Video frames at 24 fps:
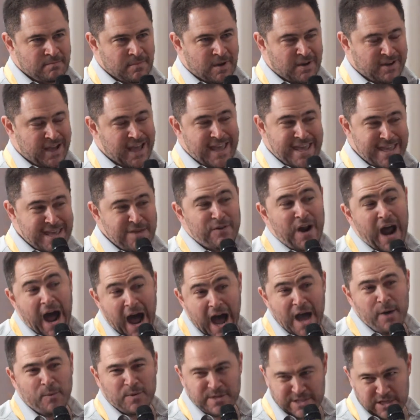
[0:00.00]
Okay, even
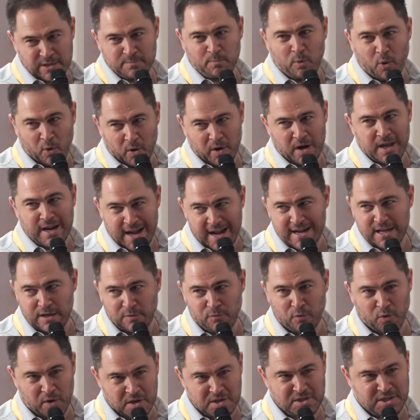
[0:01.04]
I wasn't born in
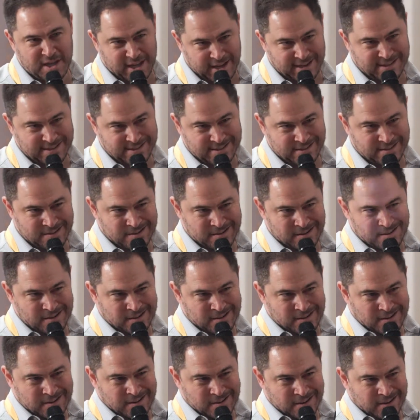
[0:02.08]
1946.
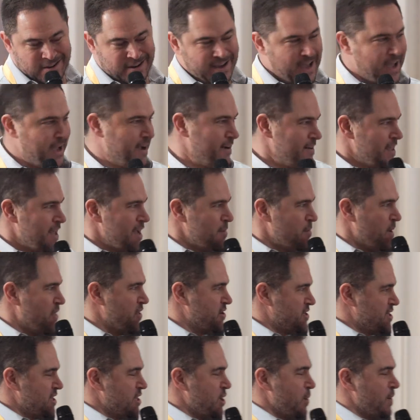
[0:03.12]
Okay, but
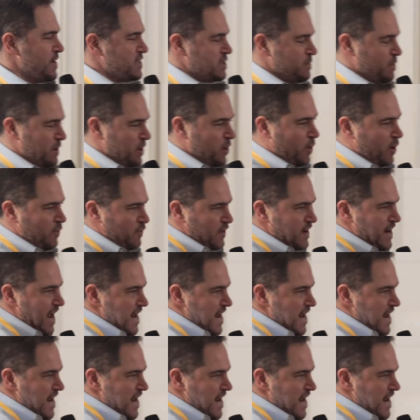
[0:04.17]
there's a US Supreme Court from